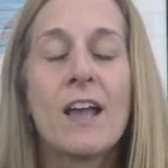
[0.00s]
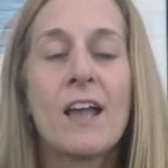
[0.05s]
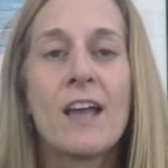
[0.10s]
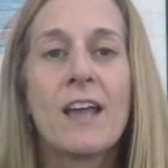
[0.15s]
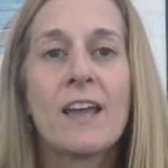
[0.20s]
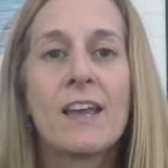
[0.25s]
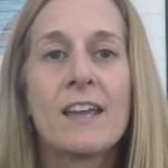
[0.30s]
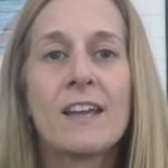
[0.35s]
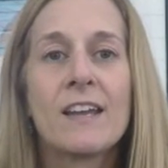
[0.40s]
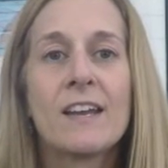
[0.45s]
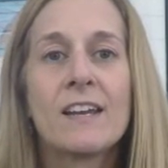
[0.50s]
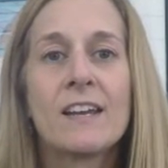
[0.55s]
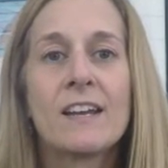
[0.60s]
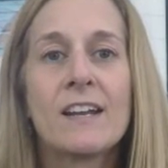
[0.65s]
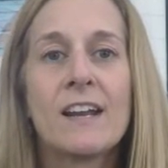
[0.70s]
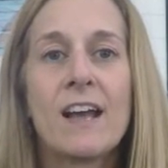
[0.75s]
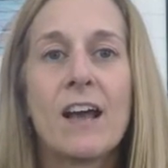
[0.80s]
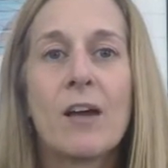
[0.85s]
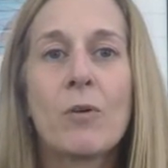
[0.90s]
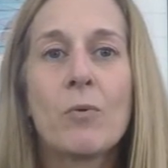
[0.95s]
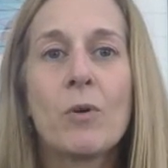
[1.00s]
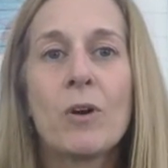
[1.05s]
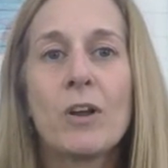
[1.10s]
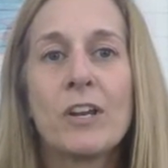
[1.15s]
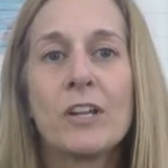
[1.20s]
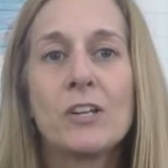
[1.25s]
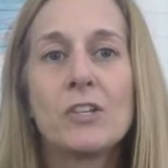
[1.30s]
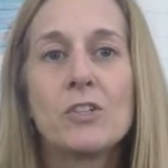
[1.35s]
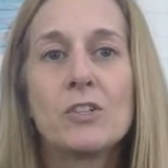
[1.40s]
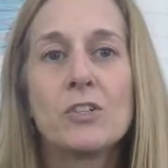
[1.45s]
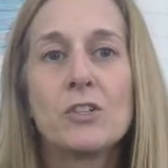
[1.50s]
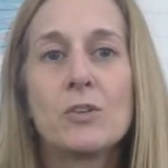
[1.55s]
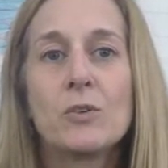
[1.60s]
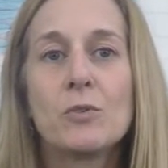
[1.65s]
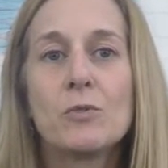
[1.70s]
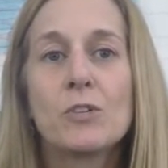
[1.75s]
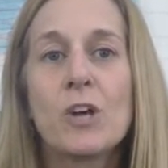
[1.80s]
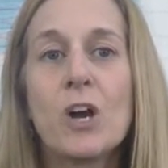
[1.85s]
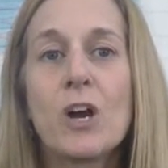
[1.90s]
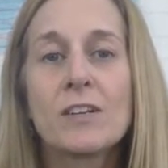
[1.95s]
And I wanted
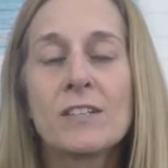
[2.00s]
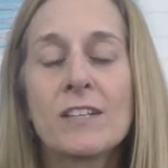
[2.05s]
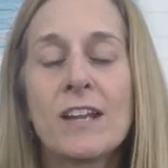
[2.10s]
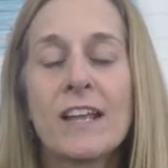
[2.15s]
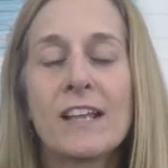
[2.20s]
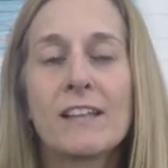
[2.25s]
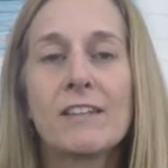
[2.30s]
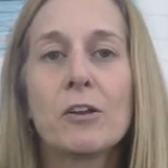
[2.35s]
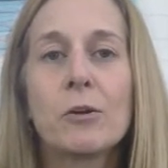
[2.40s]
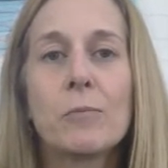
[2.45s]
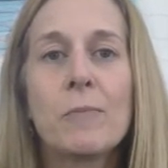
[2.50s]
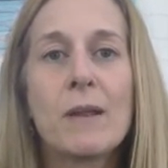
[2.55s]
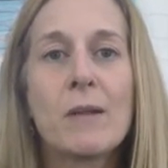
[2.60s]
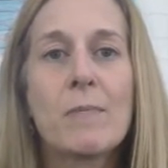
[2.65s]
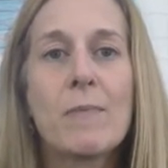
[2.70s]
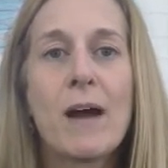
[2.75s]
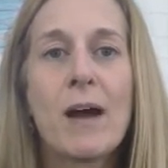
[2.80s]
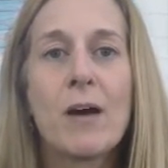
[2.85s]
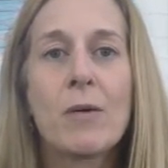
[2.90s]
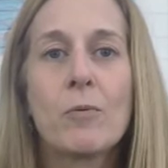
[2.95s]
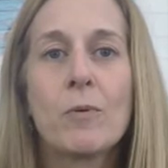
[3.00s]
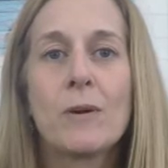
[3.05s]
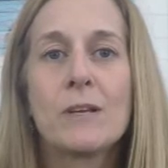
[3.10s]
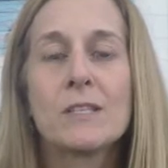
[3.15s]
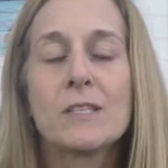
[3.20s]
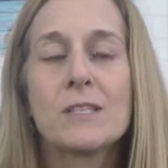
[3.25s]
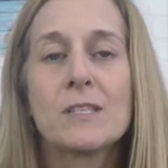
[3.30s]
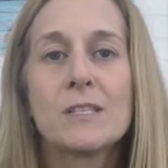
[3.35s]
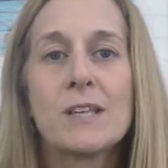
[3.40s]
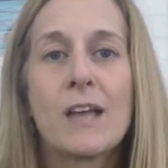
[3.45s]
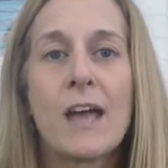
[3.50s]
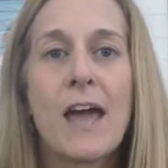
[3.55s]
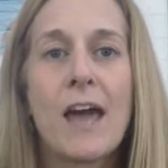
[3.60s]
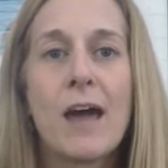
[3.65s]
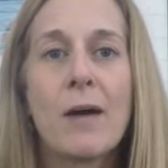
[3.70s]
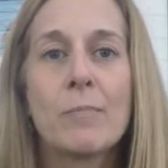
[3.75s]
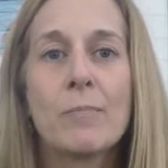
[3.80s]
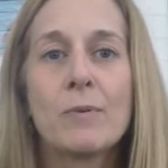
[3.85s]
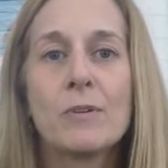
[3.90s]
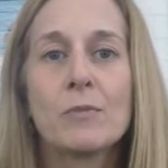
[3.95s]
to talk today a little bit about what's
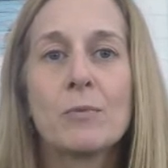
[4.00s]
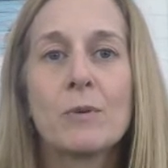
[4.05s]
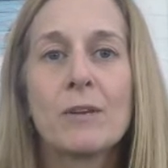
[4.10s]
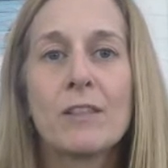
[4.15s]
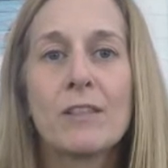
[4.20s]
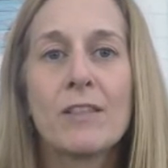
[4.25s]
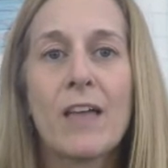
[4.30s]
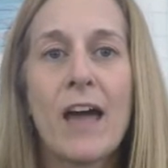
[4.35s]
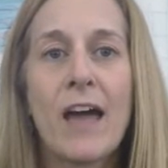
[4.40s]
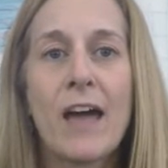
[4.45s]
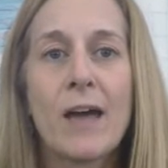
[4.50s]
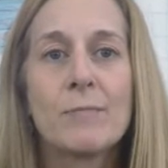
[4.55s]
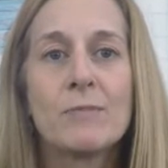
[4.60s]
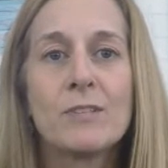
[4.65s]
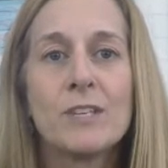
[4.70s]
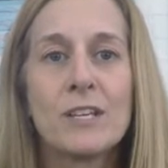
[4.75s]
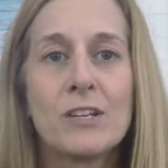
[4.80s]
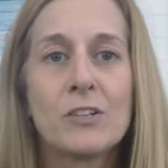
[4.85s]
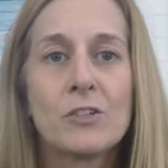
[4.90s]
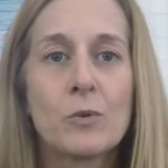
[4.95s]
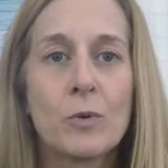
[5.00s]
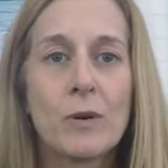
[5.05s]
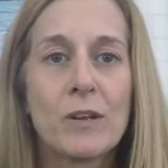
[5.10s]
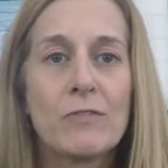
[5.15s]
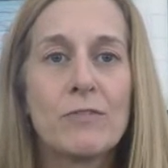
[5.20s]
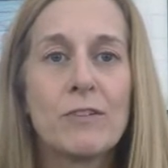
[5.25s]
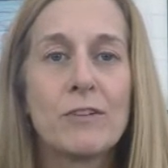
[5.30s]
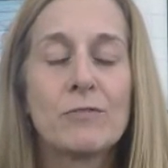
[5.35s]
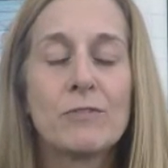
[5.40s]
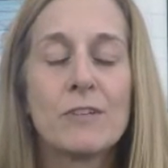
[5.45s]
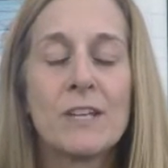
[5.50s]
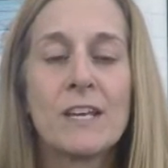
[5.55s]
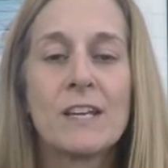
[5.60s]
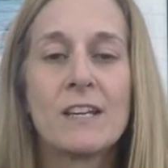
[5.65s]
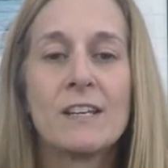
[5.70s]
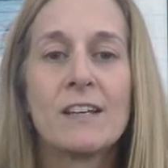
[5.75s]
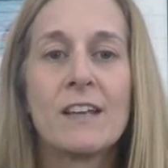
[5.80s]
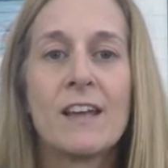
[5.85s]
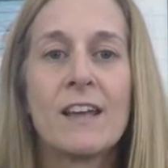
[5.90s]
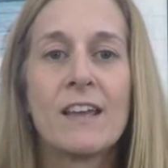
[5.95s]
happened with labs in
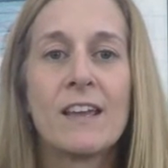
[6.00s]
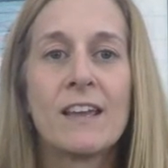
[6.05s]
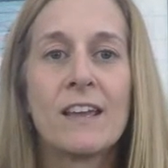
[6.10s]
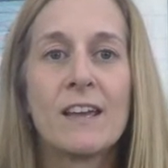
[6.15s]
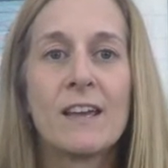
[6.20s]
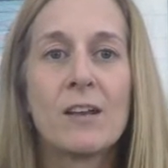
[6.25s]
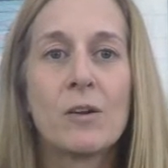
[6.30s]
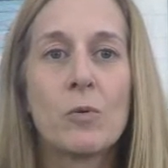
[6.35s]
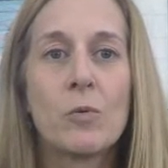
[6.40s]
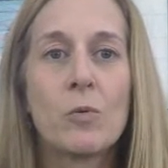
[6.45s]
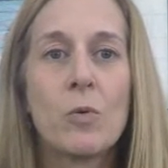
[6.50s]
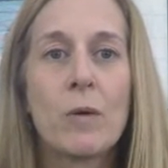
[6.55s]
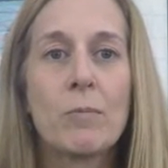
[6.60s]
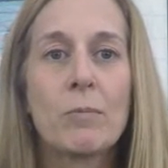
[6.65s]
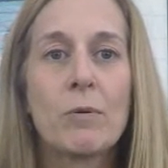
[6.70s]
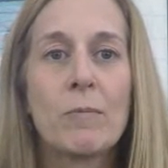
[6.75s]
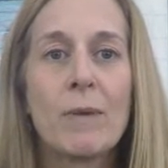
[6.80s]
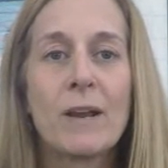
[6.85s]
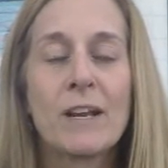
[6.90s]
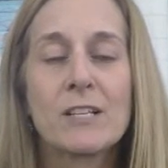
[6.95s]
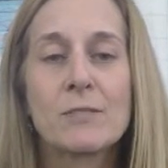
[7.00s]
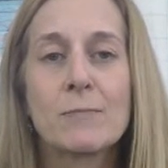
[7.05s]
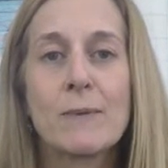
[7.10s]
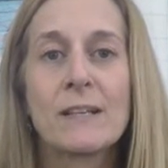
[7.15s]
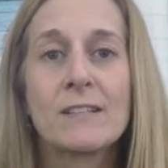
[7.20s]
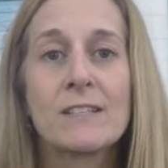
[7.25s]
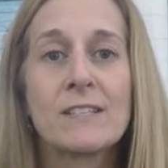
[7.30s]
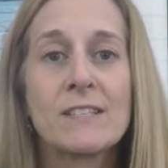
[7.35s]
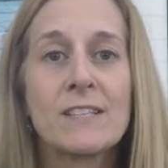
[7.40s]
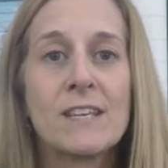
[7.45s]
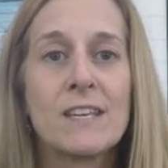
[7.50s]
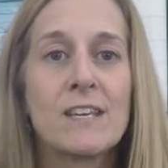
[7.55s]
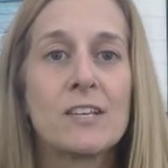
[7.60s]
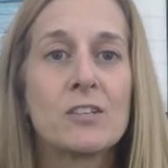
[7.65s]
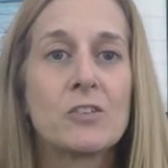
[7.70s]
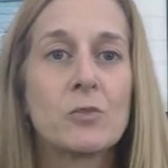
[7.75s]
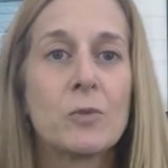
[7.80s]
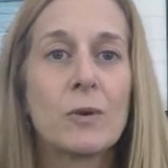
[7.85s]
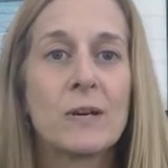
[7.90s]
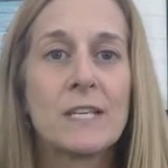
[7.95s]
2015 and what we might expect to see
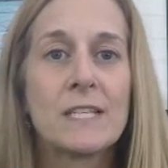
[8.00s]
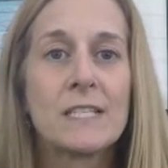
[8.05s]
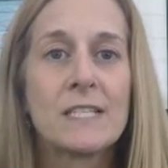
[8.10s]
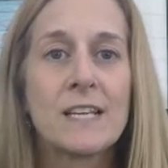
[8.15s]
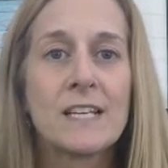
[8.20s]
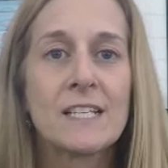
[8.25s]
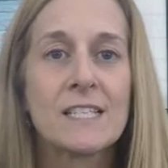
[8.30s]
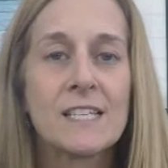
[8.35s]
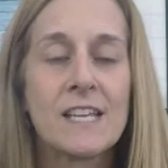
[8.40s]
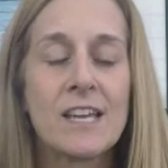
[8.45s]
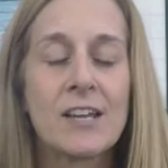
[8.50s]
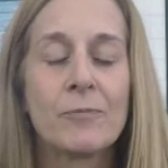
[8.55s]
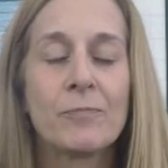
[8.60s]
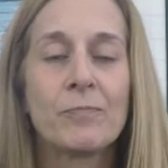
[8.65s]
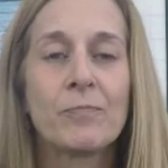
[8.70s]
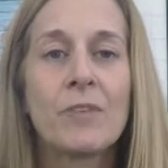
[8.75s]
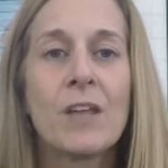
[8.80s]
in 2016.